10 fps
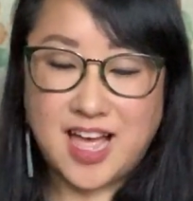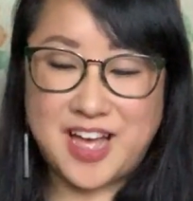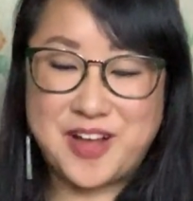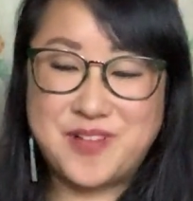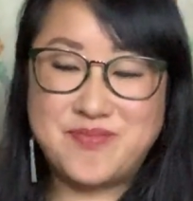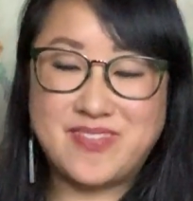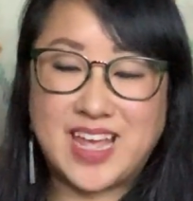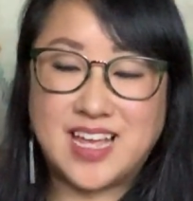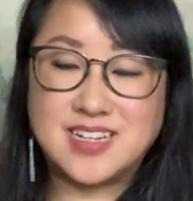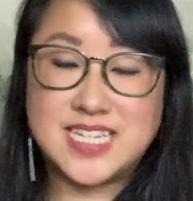
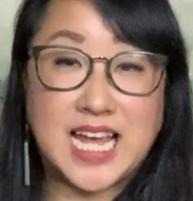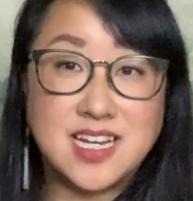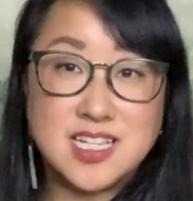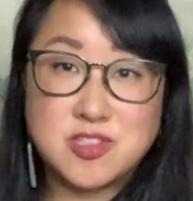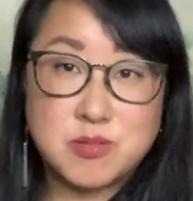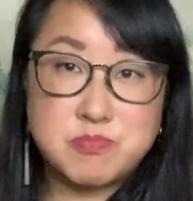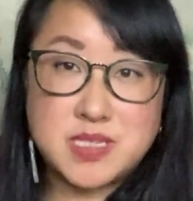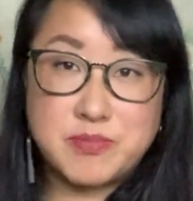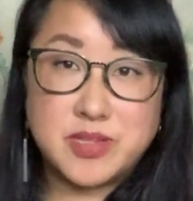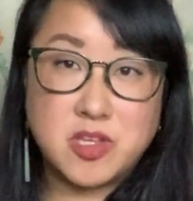And tannins are
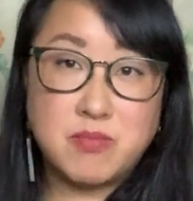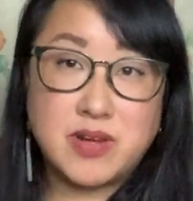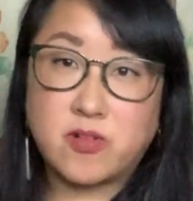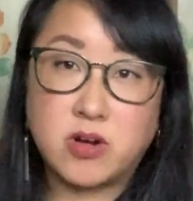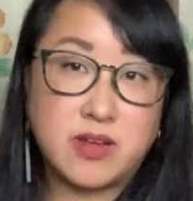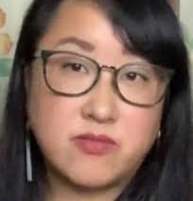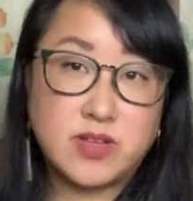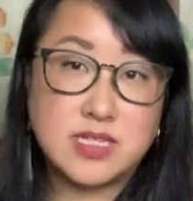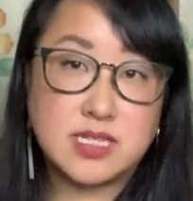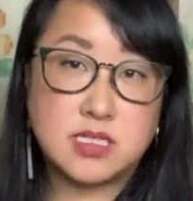something you might have heard of
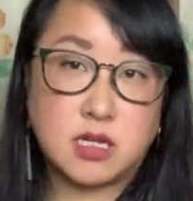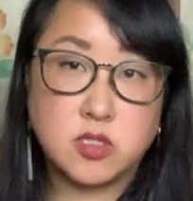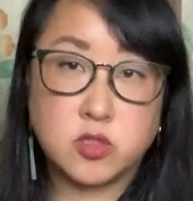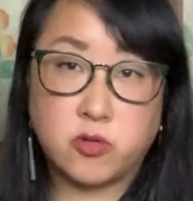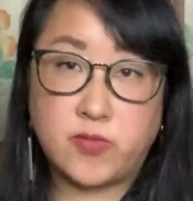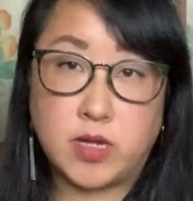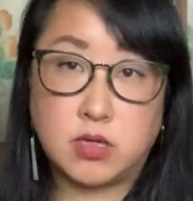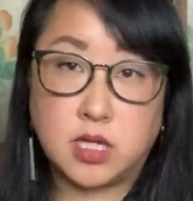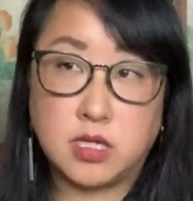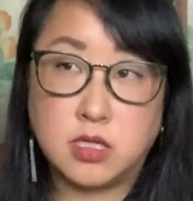because it's also found
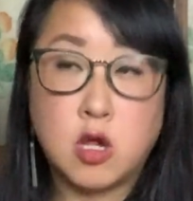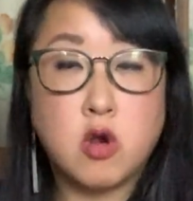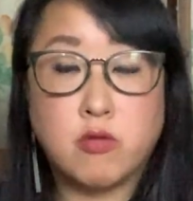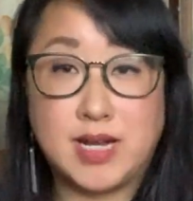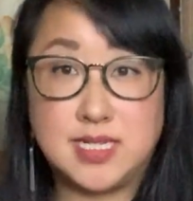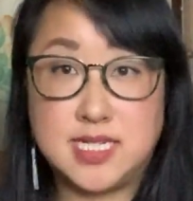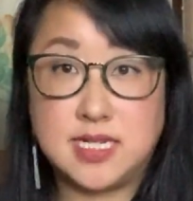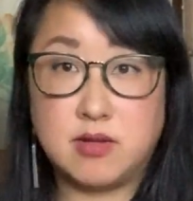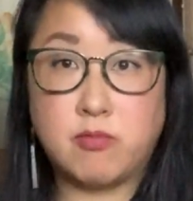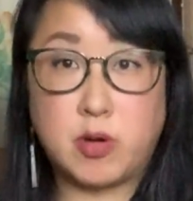in red
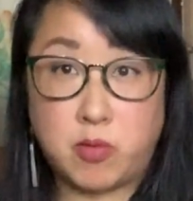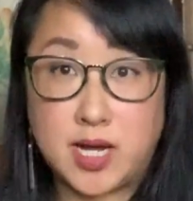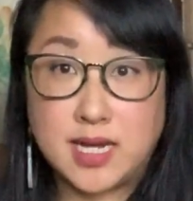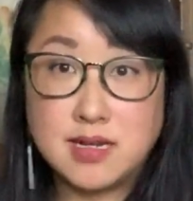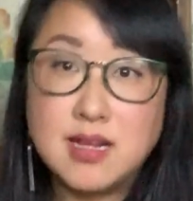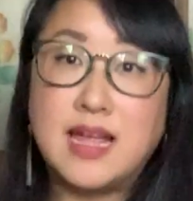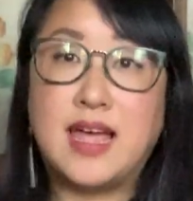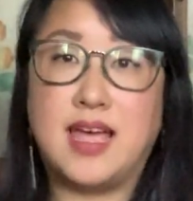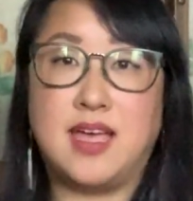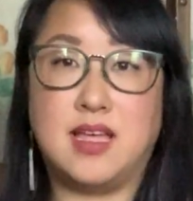wine
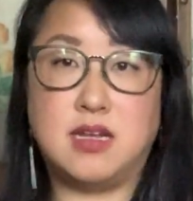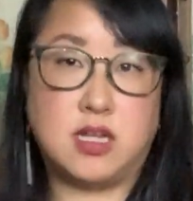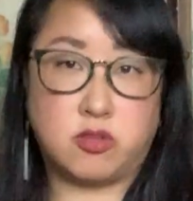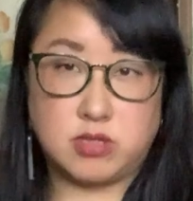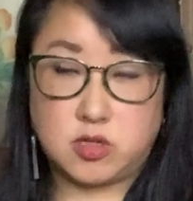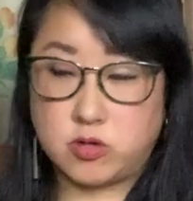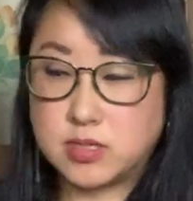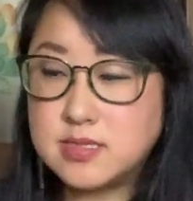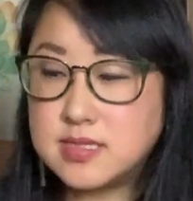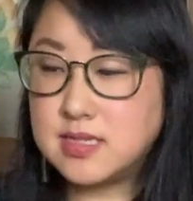and other
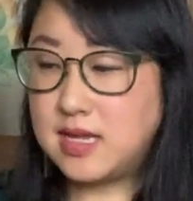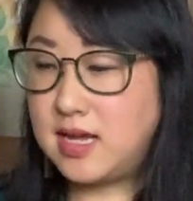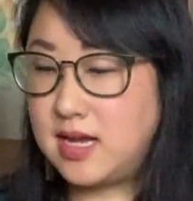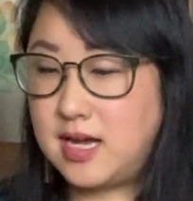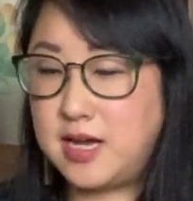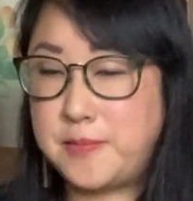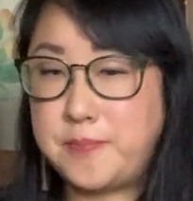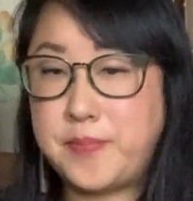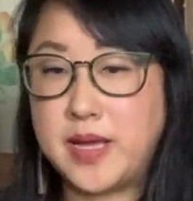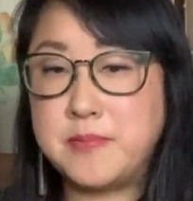liqueurs.
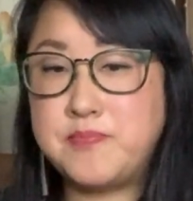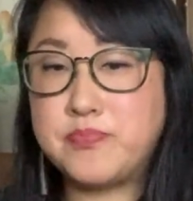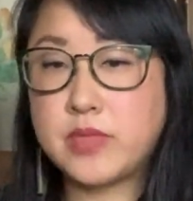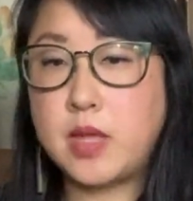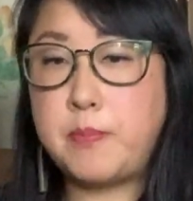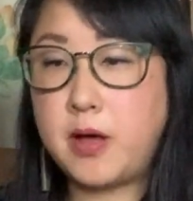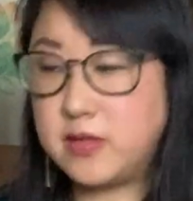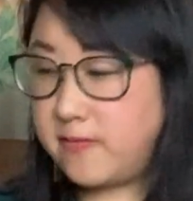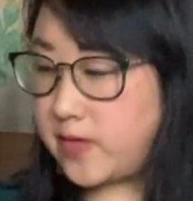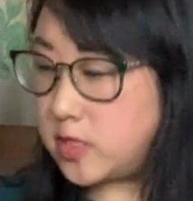But
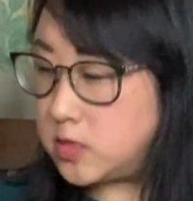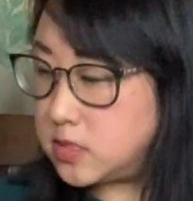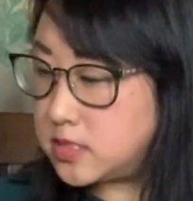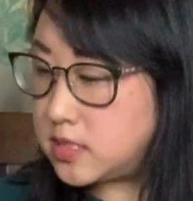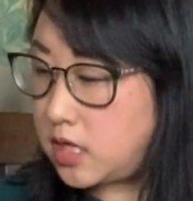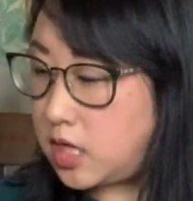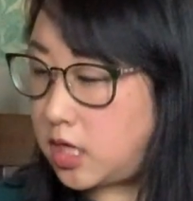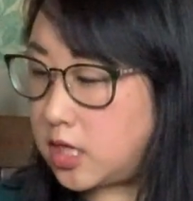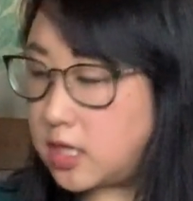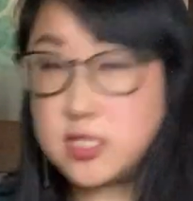polyphenols
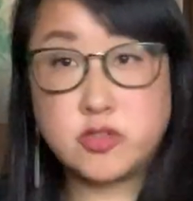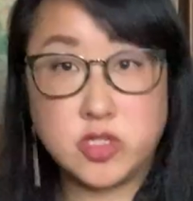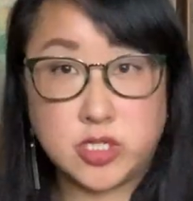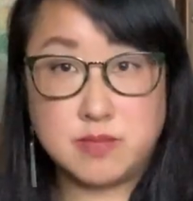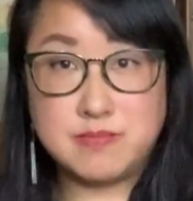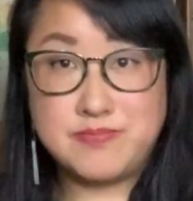are astringent.